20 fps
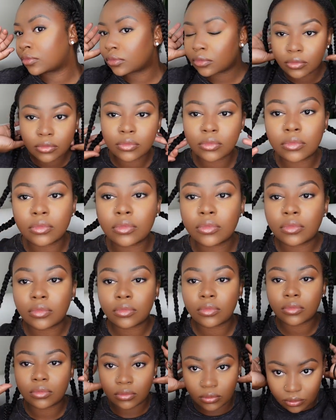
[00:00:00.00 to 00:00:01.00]
secured the
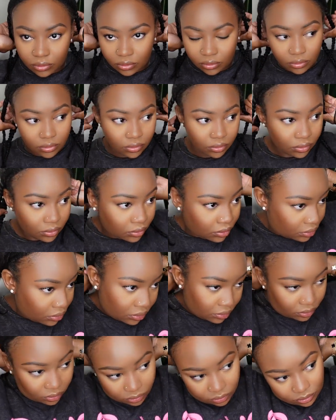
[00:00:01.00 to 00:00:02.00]
wig by adjusting
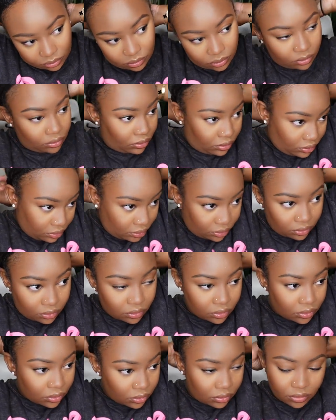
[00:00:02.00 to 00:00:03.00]
the straps in the back as
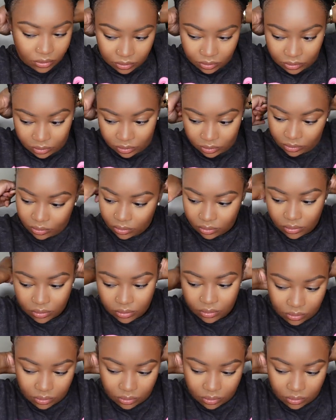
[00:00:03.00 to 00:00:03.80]
tight as they can go.